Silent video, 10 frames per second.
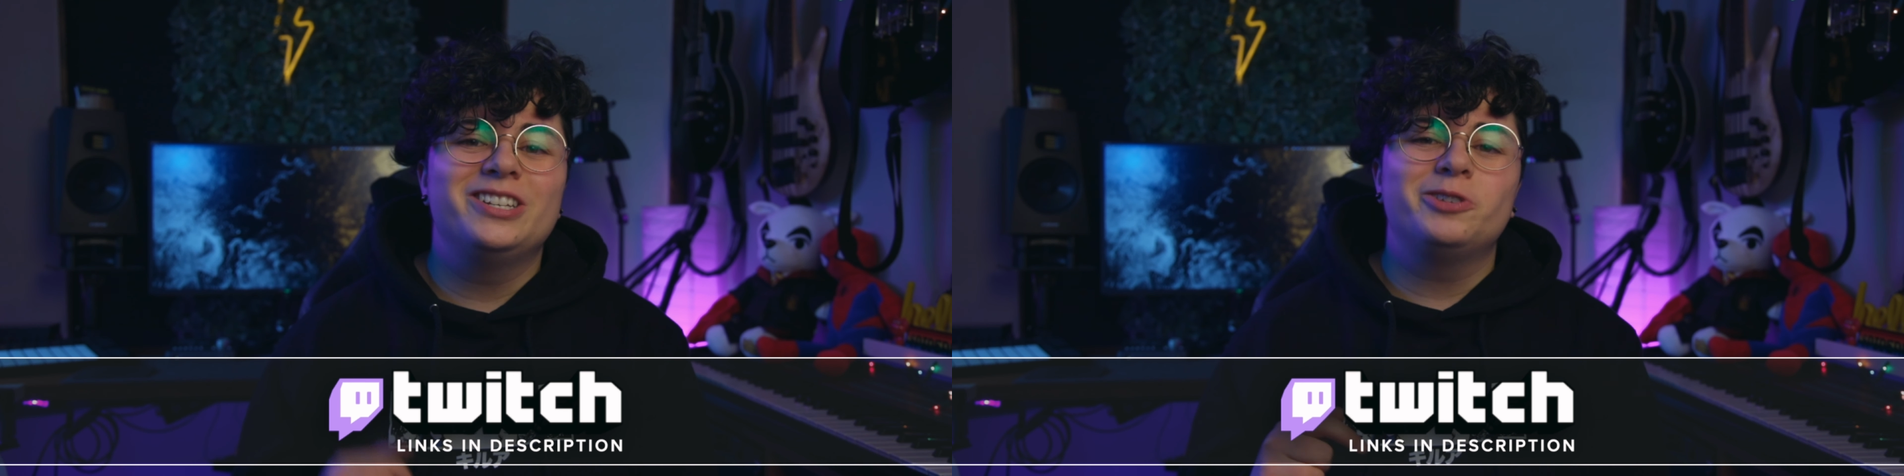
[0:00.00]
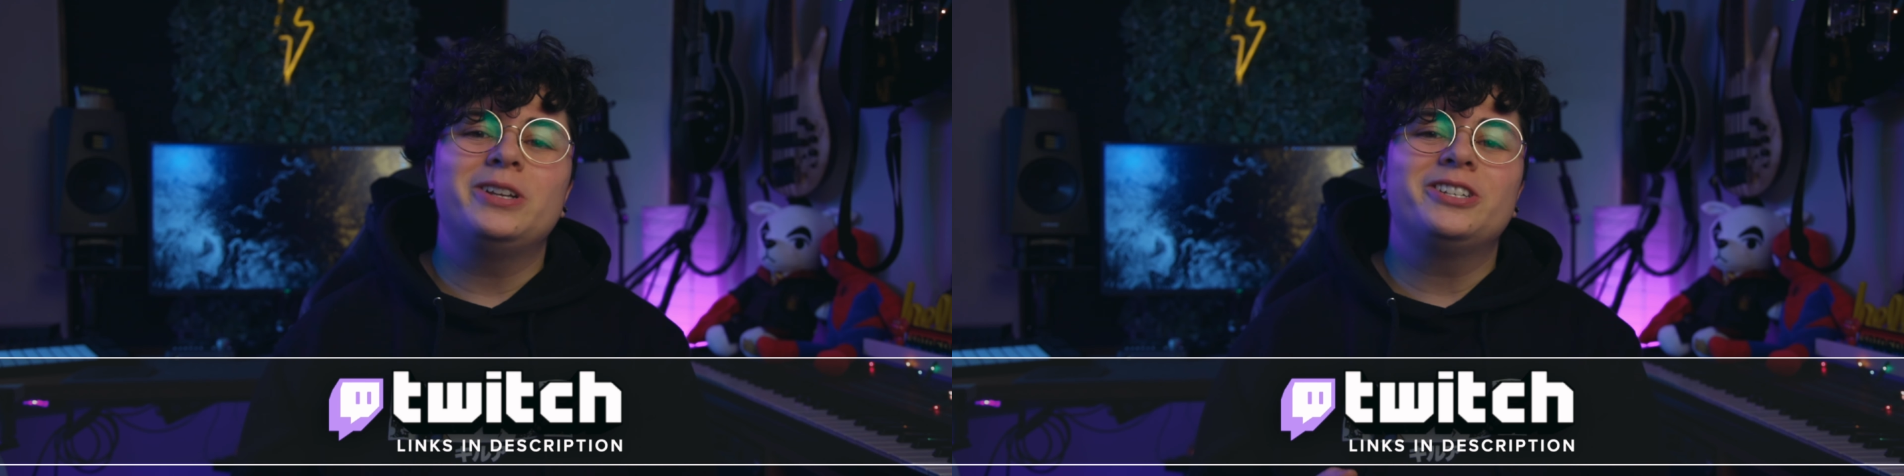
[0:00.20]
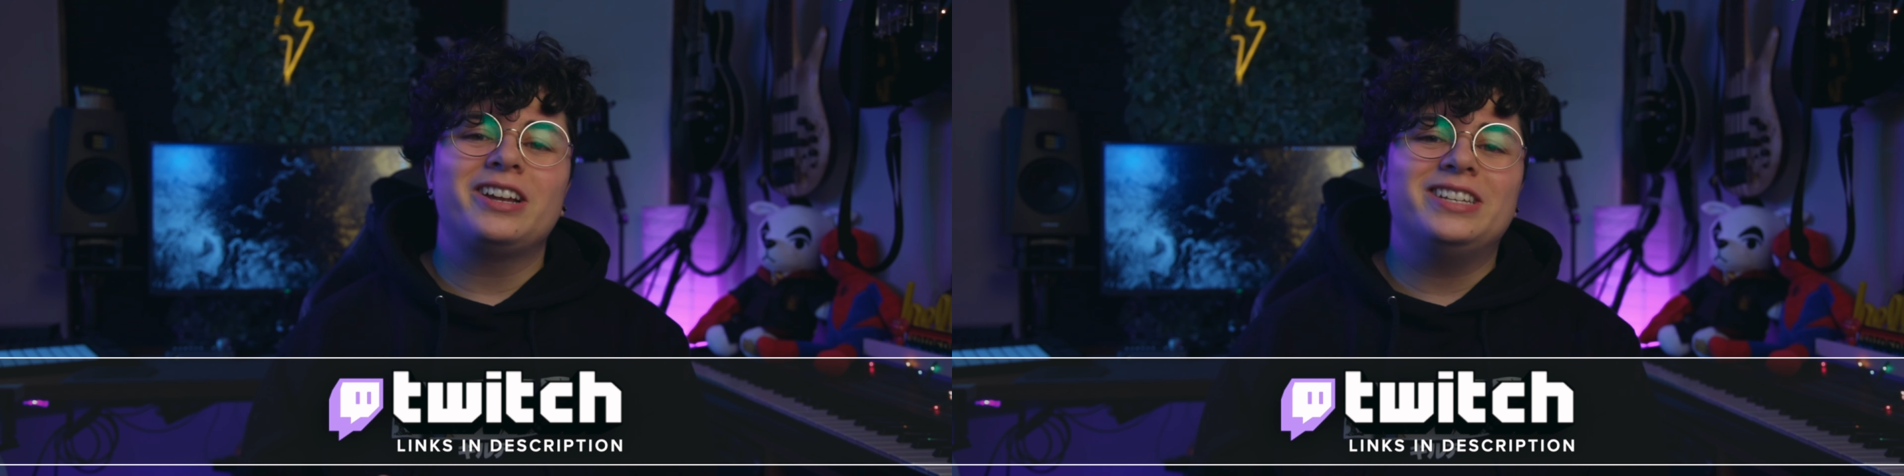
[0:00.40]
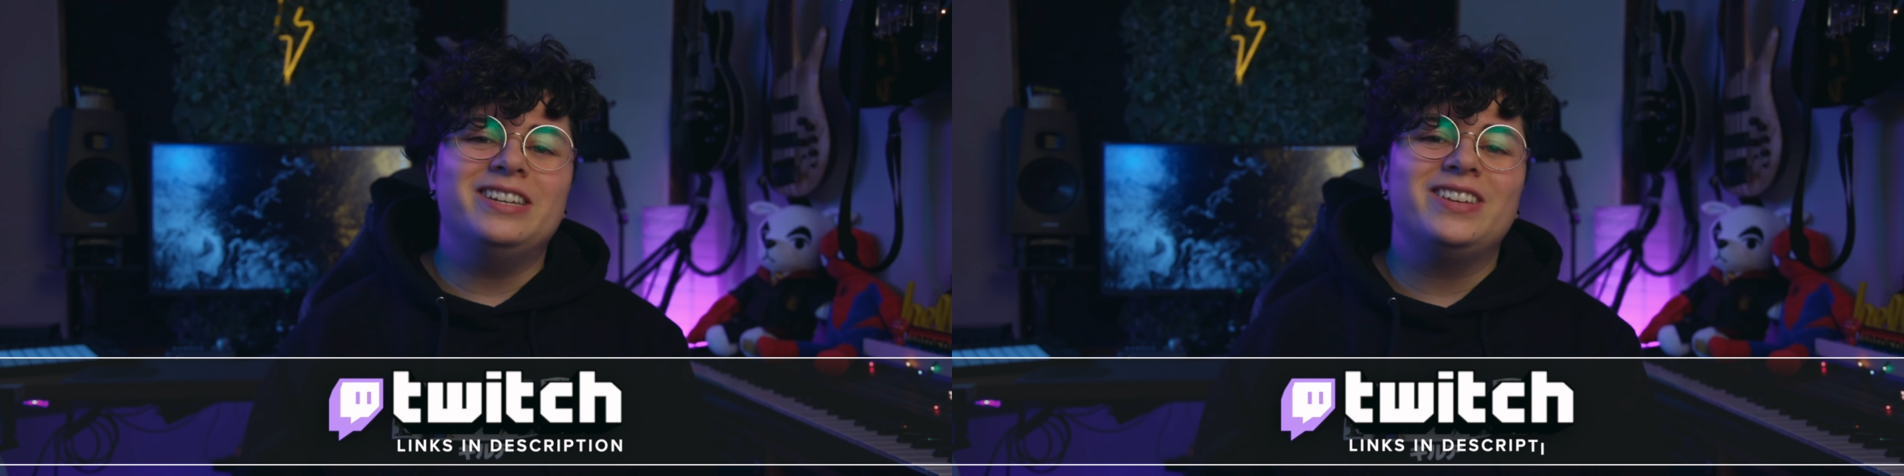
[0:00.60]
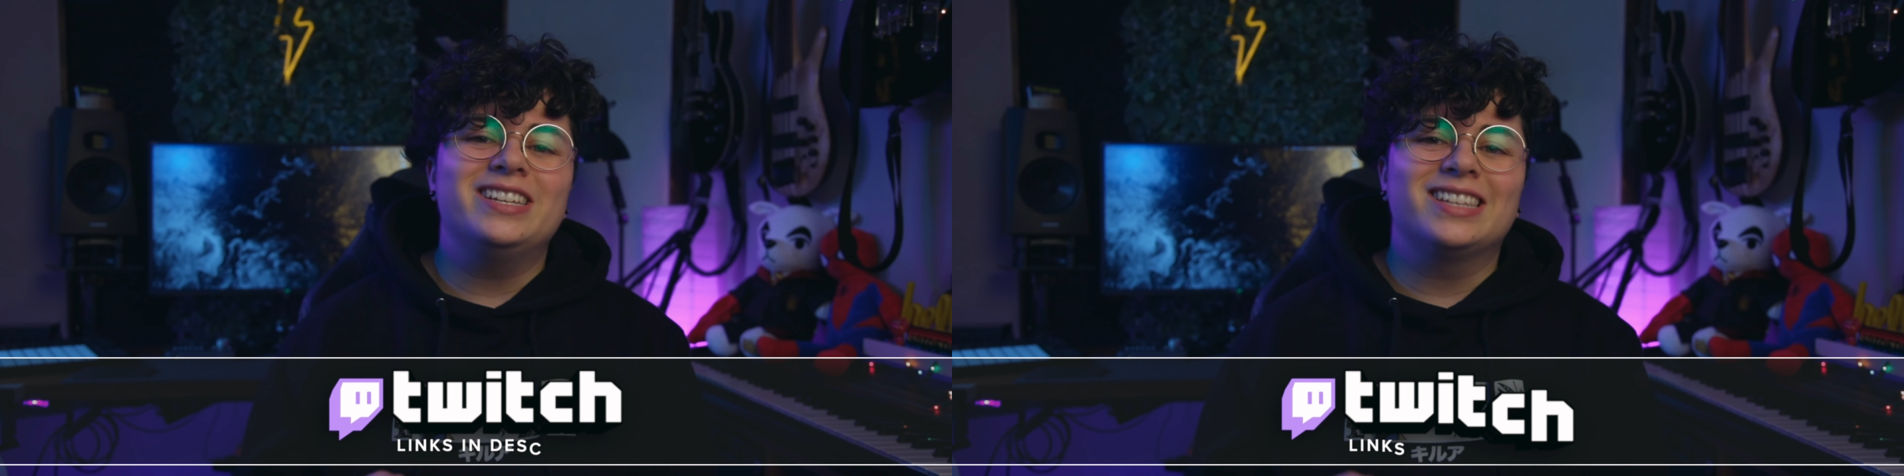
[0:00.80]

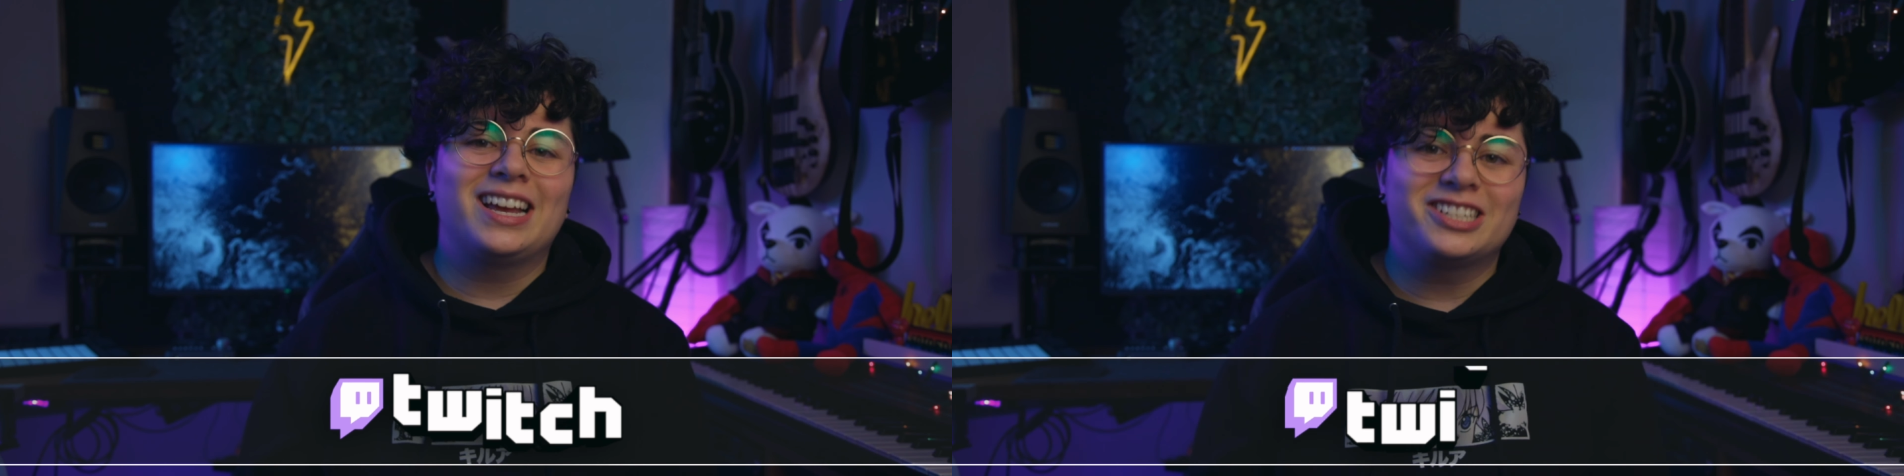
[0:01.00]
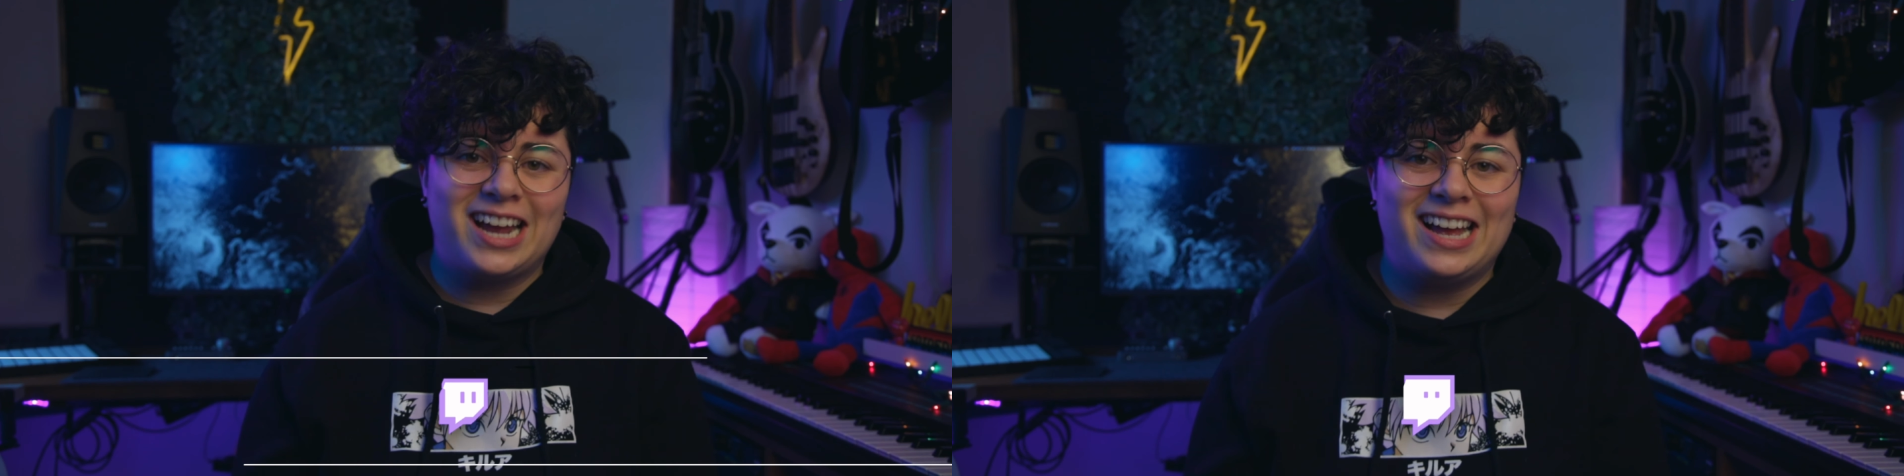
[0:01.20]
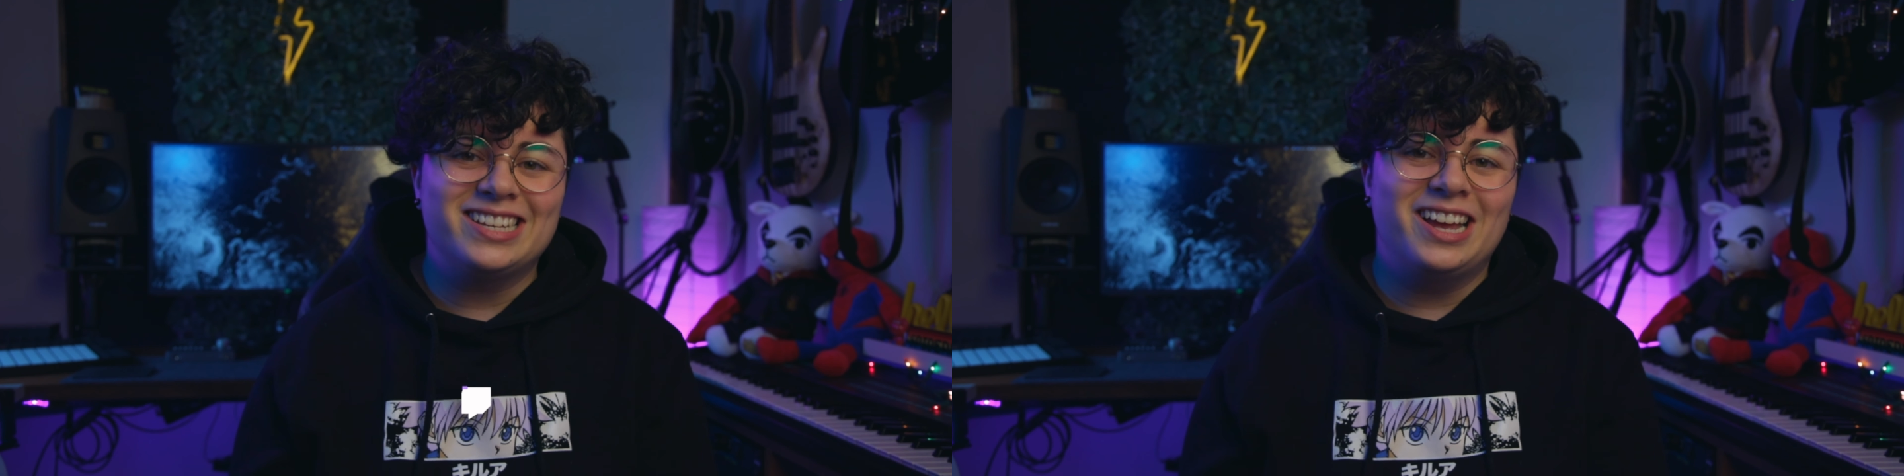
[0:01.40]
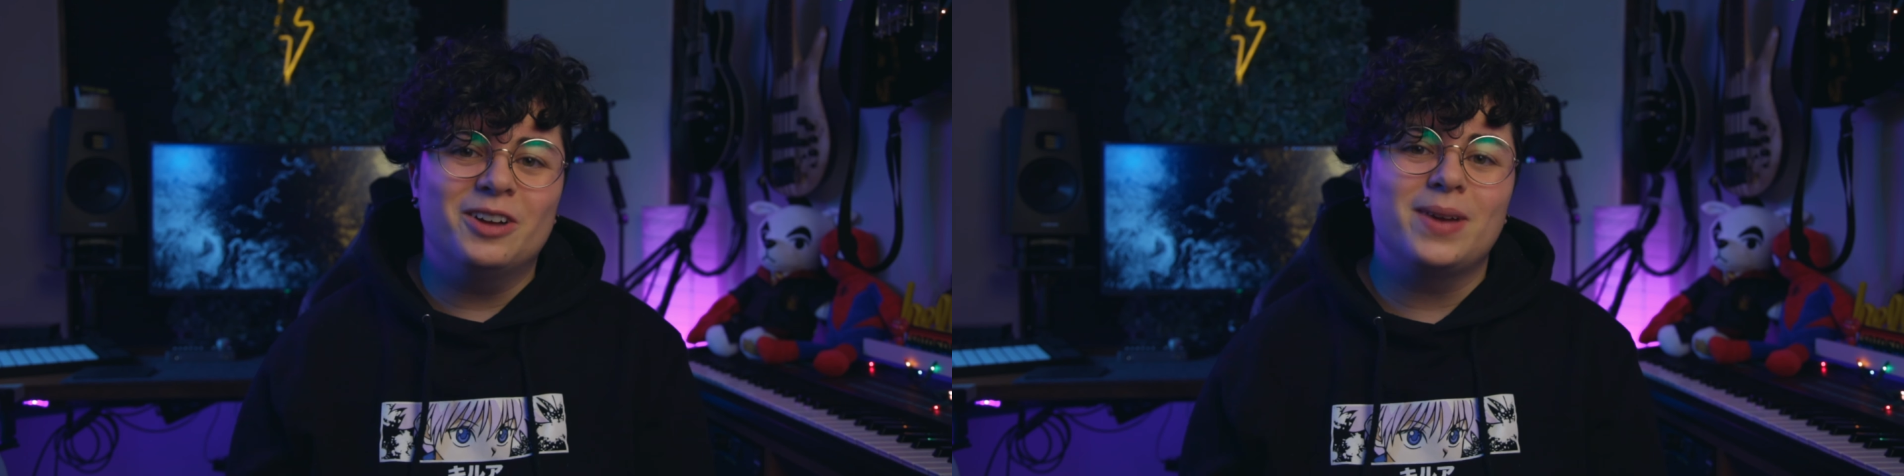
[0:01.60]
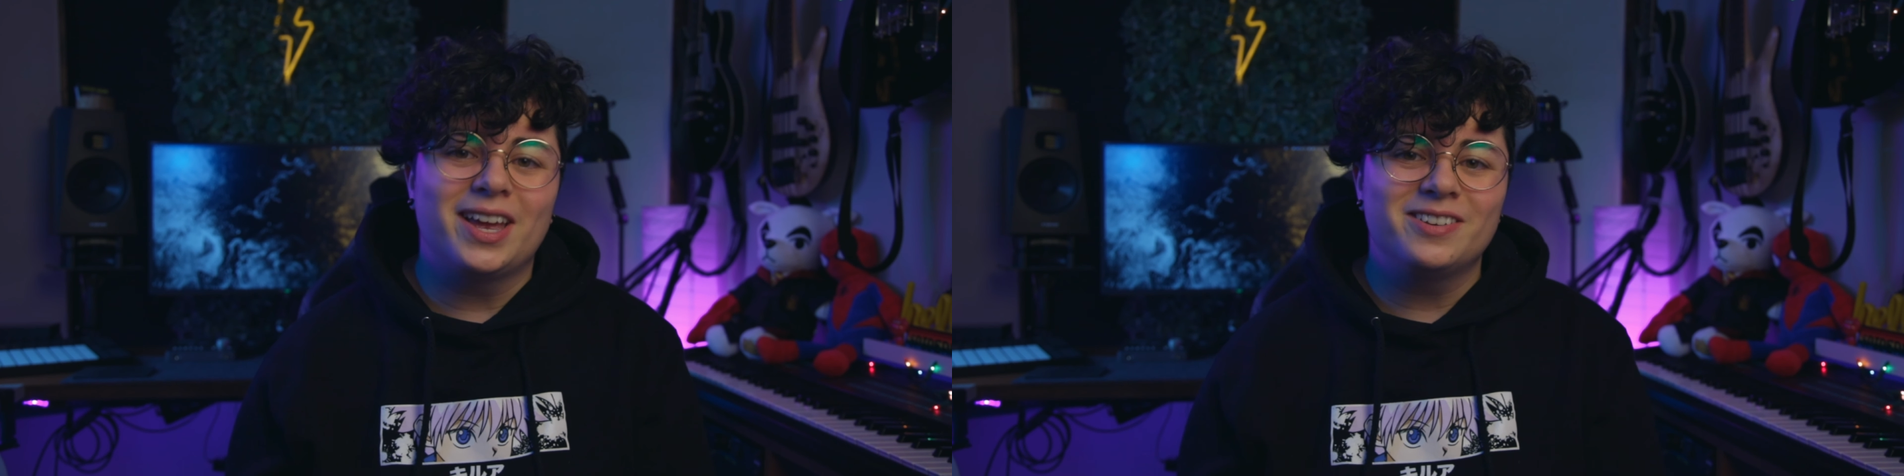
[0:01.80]

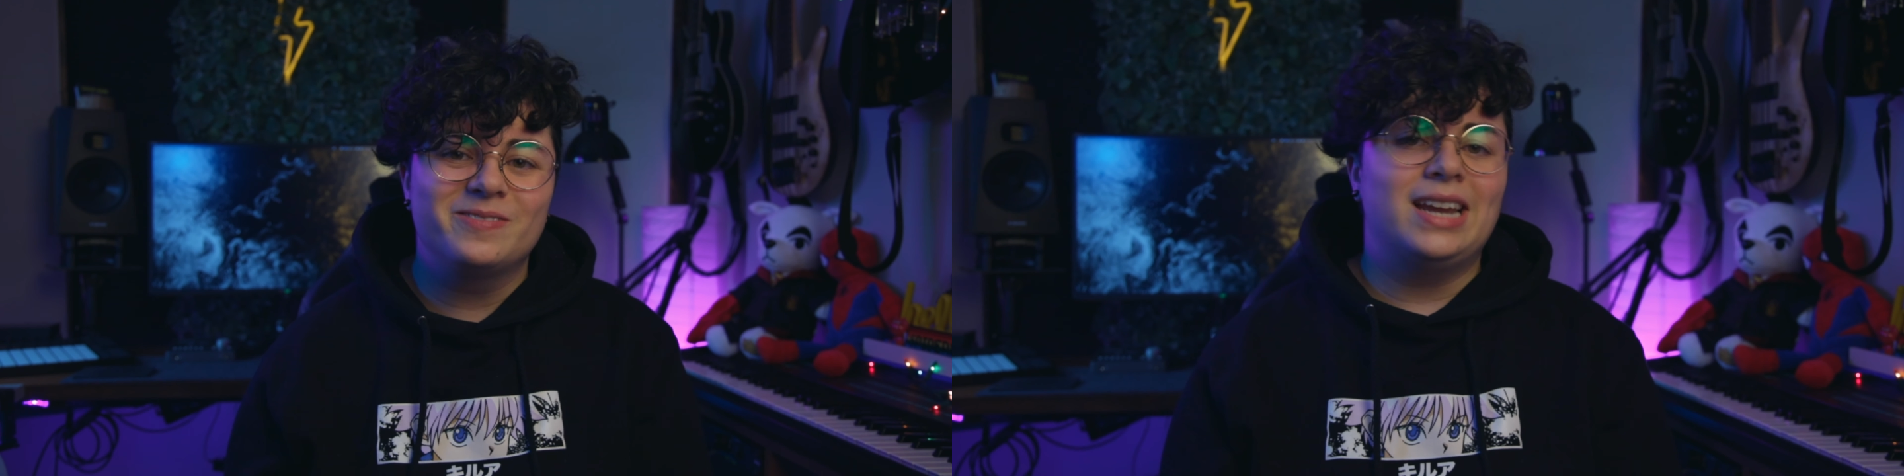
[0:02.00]
twitch.tv/CassLman.